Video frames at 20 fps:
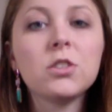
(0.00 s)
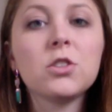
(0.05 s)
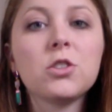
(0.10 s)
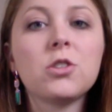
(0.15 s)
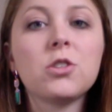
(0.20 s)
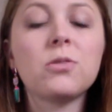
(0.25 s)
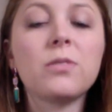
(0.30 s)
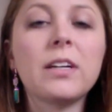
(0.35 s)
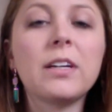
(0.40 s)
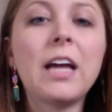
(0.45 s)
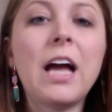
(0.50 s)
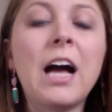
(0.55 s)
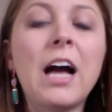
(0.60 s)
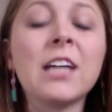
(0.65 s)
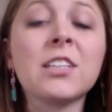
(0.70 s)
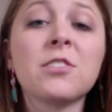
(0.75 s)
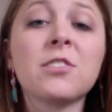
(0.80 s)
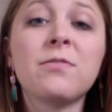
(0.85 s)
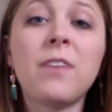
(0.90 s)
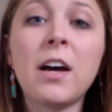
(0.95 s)
To
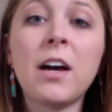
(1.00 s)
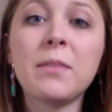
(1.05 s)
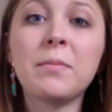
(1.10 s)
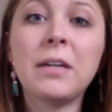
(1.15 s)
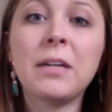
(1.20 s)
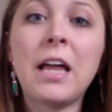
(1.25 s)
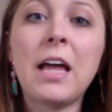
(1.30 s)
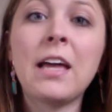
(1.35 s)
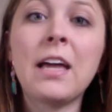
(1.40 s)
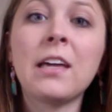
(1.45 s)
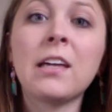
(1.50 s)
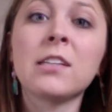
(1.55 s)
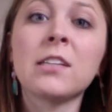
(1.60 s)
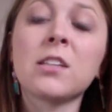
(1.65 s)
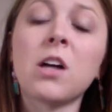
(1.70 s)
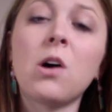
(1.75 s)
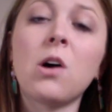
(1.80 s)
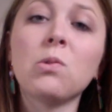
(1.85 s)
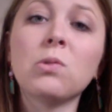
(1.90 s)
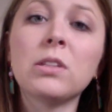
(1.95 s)
rehash, vitamin A is
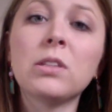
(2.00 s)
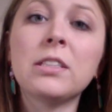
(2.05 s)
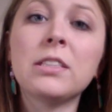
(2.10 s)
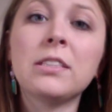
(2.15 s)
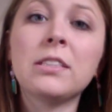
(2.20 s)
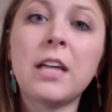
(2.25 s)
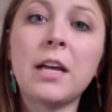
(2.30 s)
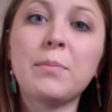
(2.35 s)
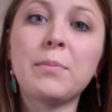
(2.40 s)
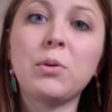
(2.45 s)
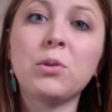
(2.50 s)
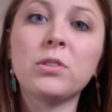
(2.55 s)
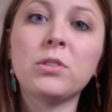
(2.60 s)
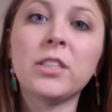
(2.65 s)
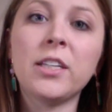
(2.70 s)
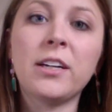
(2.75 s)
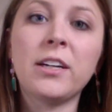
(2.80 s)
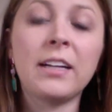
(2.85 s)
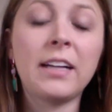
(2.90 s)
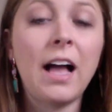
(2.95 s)
only stable
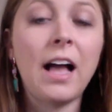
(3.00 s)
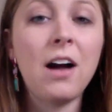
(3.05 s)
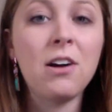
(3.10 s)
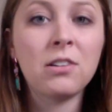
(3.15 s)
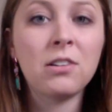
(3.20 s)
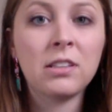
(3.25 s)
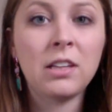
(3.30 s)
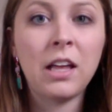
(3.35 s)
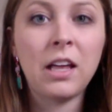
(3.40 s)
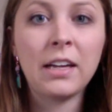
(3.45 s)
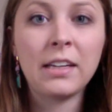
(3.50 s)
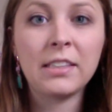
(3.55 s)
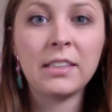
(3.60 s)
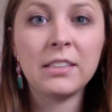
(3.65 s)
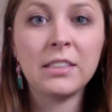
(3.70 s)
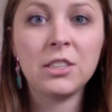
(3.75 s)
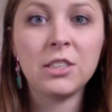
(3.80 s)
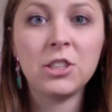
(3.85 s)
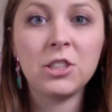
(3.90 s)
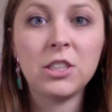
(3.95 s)
during alkaline
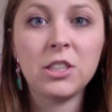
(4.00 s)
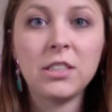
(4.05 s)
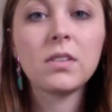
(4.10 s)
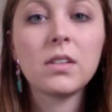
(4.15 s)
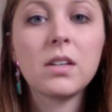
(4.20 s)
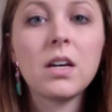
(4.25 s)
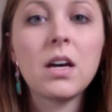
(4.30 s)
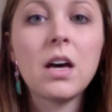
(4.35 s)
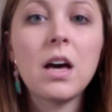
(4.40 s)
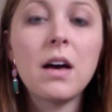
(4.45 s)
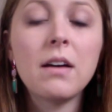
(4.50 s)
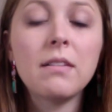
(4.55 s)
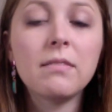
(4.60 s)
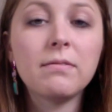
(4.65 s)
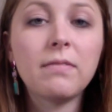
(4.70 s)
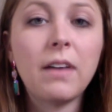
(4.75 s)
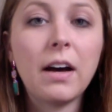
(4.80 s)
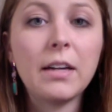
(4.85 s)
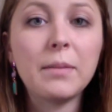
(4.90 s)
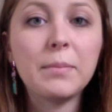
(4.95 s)
conditions.
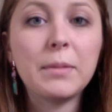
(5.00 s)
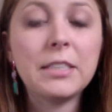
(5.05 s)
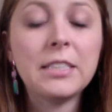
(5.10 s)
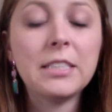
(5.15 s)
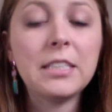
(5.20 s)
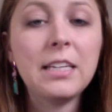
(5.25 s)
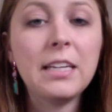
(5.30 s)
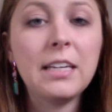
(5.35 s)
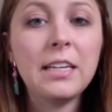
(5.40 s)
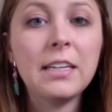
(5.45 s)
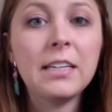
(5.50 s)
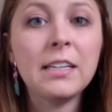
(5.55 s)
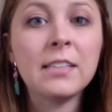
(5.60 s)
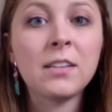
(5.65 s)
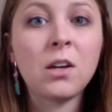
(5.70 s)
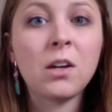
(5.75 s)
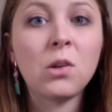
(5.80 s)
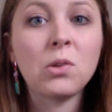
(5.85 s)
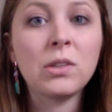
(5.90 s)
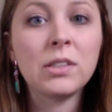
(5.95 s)
Vitamin D
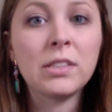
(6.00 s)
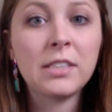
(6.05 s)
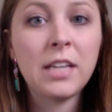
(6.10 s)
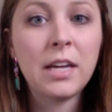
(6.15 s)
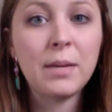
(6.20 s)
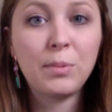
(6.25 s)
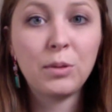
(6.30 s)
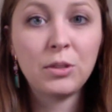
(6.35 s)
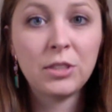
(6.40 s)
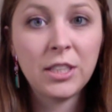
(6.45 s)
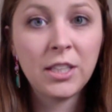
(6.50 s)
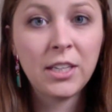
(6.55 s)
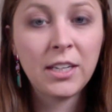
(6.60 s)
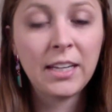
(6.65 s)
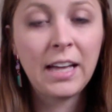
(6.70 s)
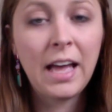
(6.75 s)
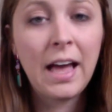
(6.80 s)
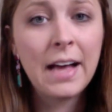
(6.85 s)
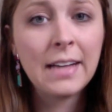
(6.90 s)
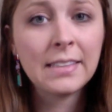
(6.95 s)
is only stable
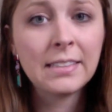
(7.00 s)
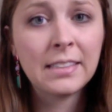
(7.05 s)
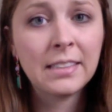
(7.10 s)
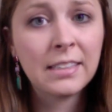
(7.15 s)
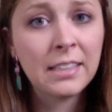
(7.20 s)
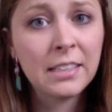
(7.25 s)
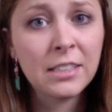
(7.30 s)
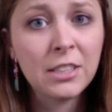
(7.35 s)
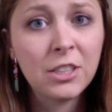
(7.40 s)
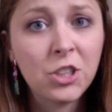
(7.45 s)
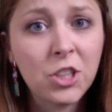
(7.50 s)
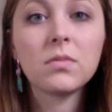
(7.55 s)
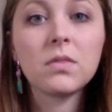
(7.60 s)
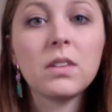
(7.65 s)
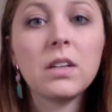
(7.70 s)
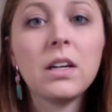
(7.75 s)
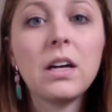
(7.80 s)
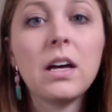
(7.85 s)
during acid conditions.